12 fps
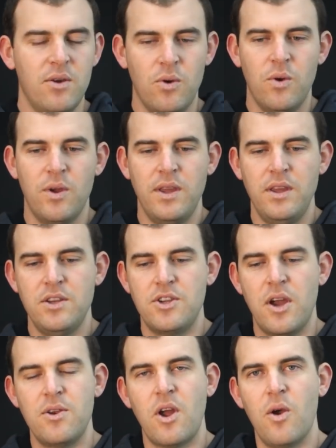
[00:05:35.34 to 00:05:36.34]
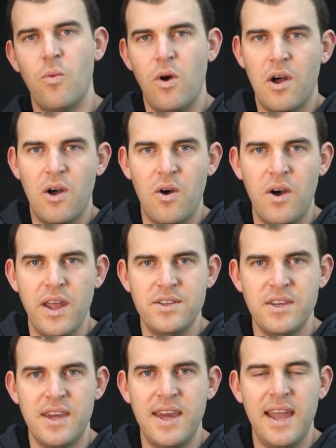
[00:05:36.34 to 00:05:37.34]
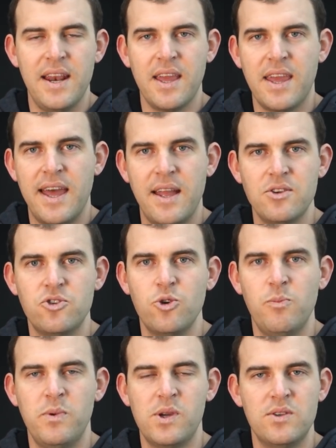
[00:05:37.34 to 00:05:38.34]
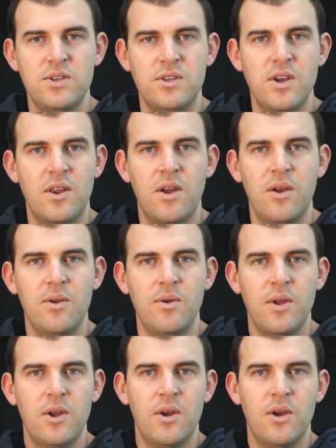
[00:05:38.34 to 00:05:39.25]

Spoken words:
or you don't know what hinds you can and can't shoot because you don't know